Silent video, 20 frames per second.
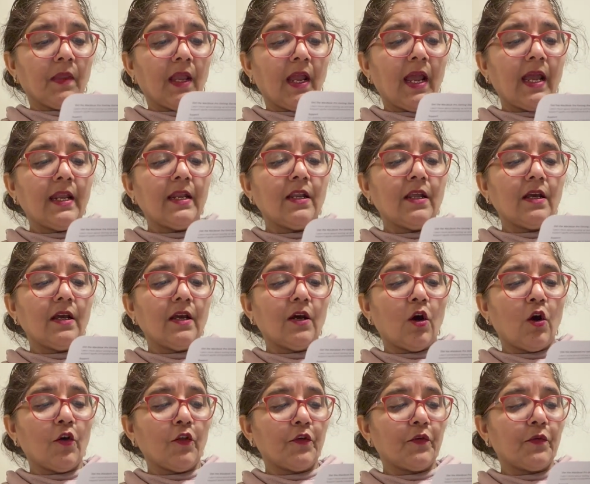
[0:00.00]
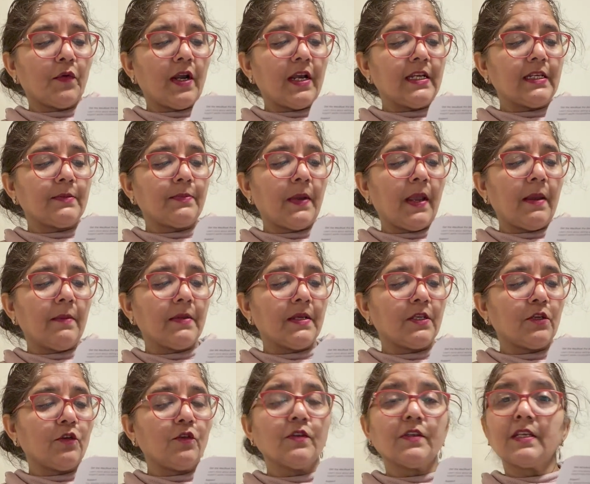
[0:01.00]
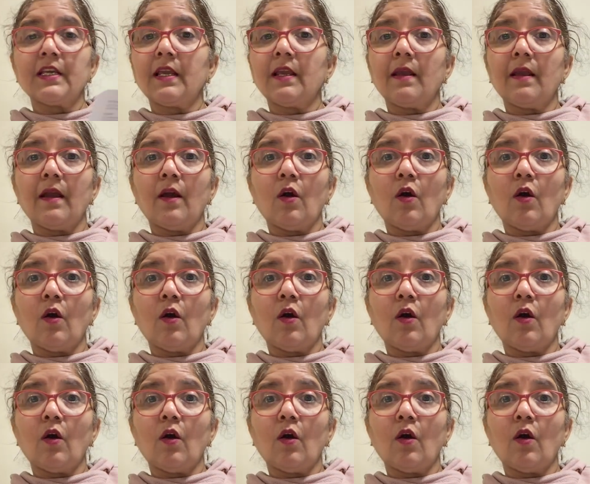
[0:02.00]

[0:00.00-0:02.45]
and authorize payment using